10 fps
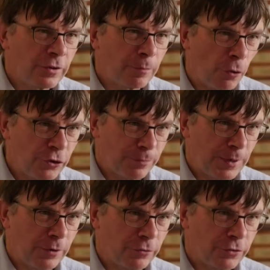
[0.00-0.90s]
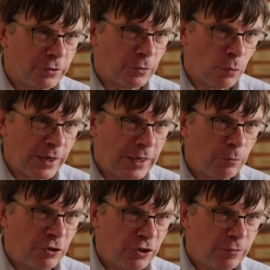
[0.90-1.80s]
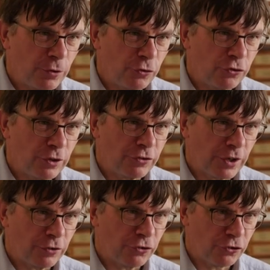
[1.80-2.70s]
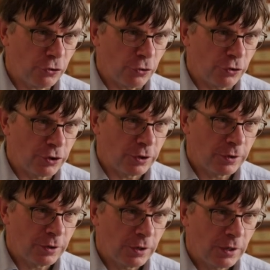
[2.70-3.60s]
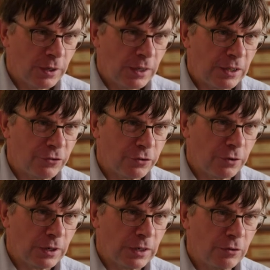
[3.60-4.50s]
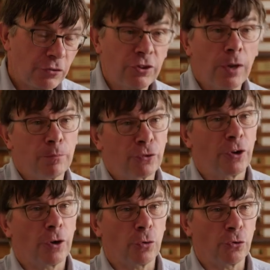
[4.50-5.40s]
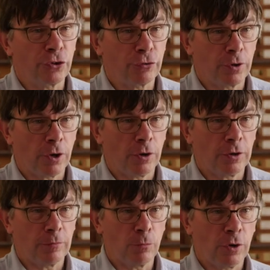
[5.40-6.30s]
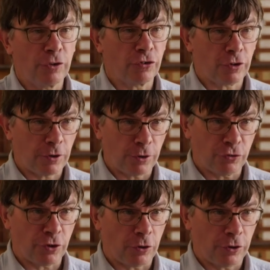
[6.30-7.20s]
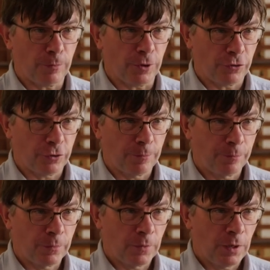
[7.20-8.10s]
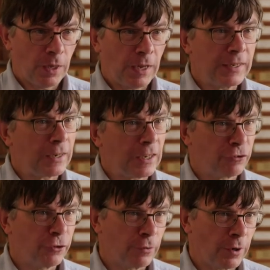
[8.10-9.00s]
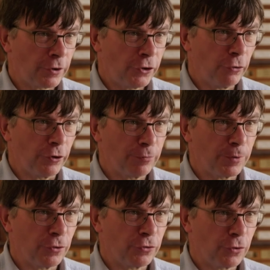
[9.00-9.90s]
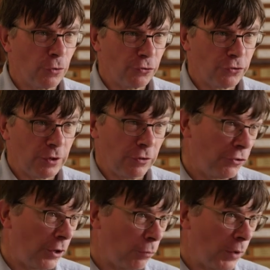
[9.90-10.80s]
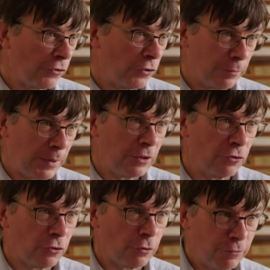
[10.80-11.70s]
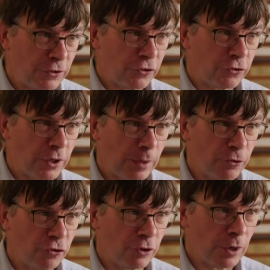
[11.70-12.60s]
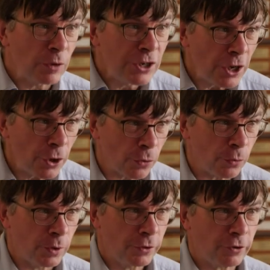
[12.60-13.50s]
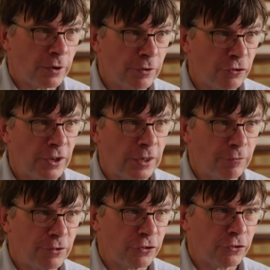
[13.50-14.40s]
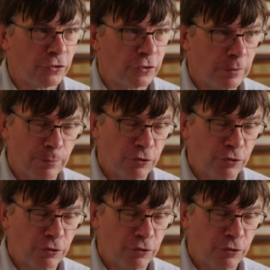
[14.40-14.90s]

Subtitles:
the point about the way in which evolution is understood is that in some circles it's regarded more or less as a closed argument. And yet that's rather curious because, of course, in certain ways it depends on the physics and chemistry. And we know that our understanding of physics in